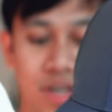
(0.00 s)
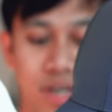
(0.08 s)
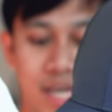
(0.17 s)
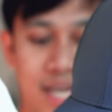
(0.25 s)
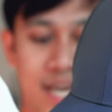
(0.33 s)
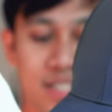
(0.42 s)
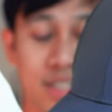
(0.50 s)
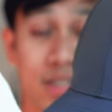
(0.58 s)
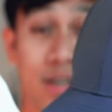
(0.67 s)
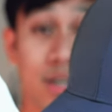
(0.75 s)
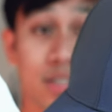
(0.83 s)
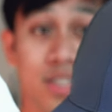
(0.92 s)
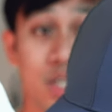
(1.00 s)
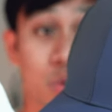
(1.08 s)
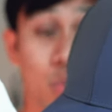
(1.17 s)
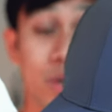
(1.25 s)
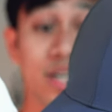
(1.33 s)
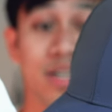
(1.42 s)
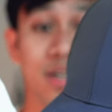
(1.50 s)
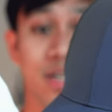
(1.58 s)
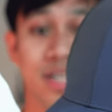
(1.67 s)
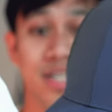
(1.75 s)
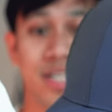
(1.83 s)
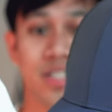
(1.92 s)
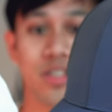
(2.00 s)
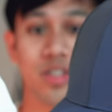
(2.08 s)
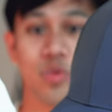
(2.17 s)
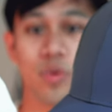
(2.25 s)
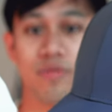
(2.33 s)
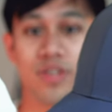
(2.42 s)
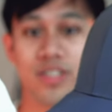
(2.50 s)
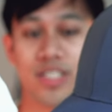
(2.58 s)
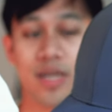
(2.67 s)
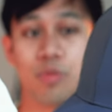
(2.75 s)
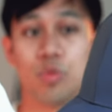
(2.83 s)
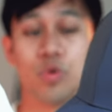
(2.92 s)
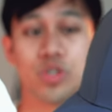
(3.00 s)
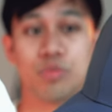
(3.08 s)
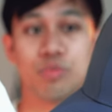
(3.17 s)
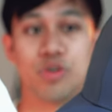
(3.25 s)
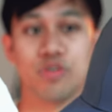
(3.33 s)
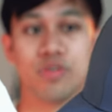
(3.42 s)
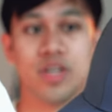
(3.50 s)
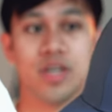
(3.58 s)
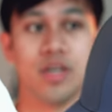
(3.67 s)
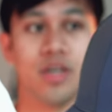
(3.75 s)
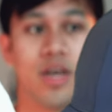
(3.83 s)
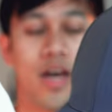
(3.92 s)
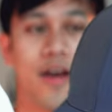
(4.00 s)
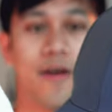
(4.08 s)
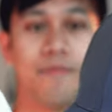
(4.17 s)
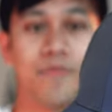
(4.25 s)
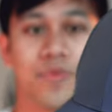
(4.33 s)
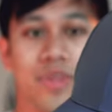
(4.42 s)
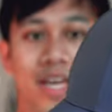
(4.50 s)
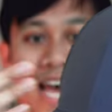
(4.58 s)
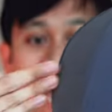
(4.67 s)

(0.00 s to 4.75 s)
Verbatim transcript: against gusty, windier conditions with the same waterproof um, at